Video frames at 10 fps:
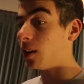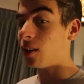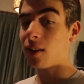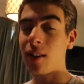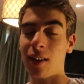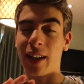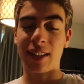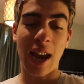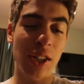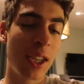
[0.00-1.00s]
in here. Like,
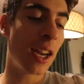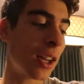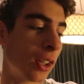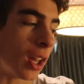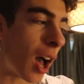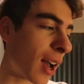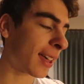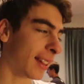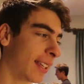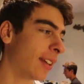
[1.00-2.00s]
it's actually getting a lot
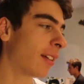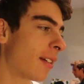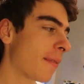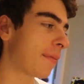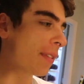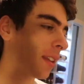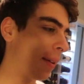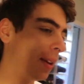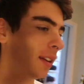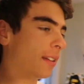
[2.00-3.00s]
cleaner. I
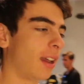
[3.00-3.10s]
mean,